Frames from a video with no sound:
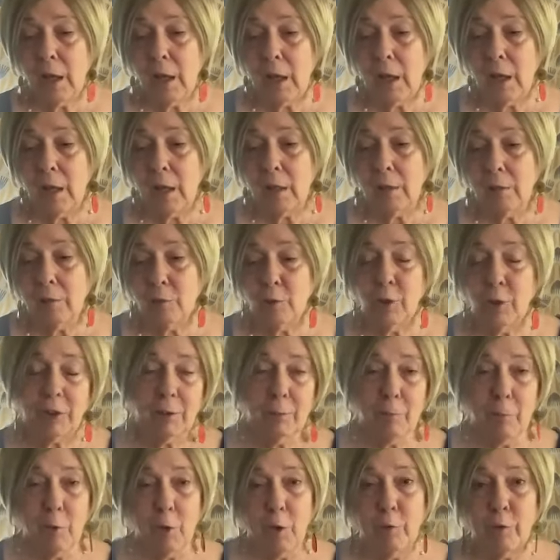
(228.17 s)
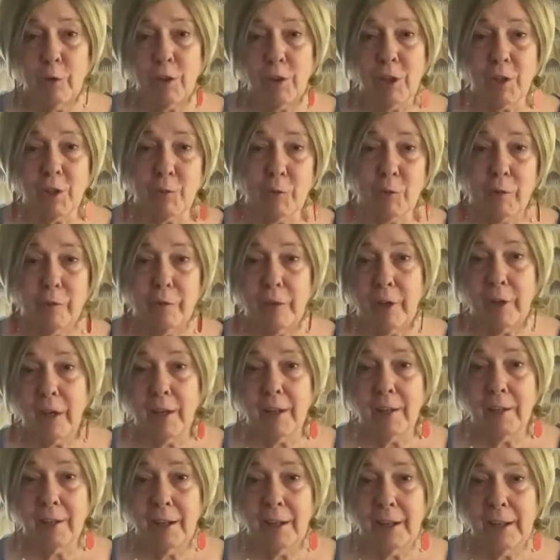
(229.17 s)
I looked them over just for
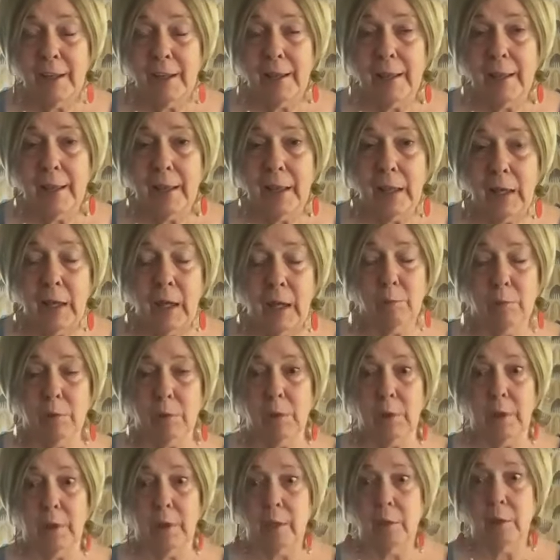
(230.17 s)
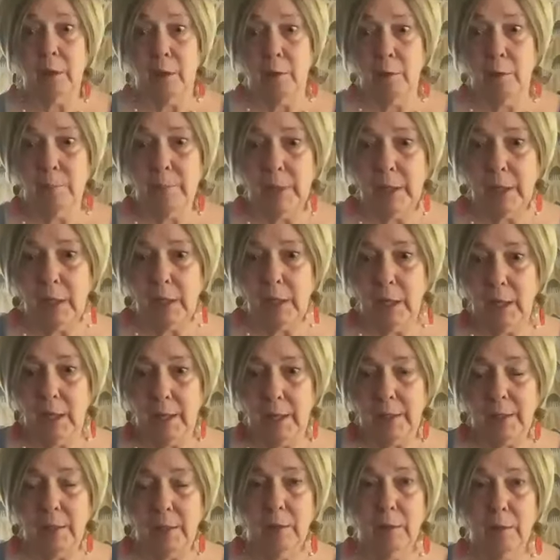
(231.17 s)
fun. And I was like, oh my
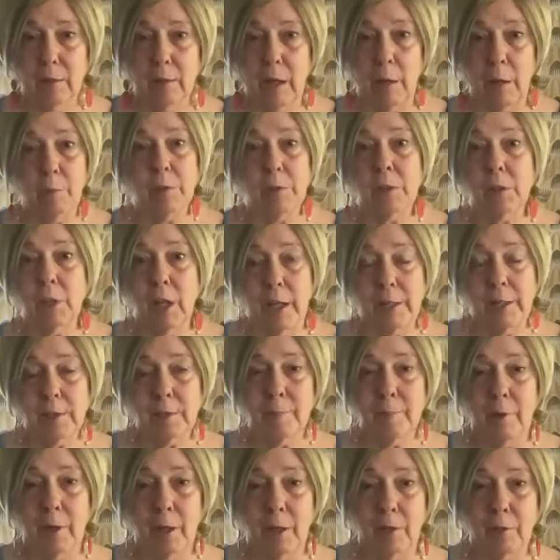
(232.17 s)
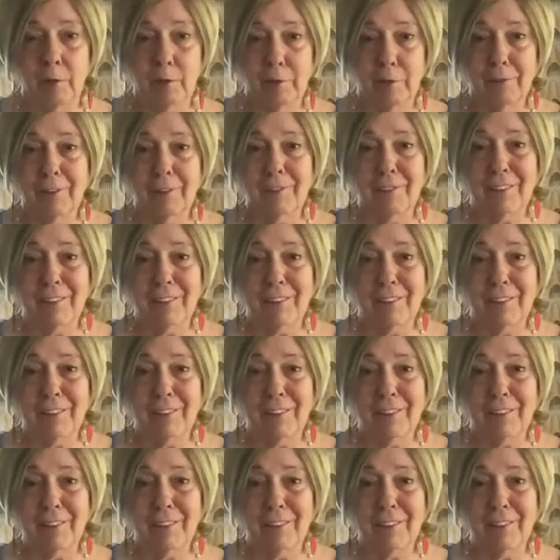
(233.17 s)
God, I was not smart.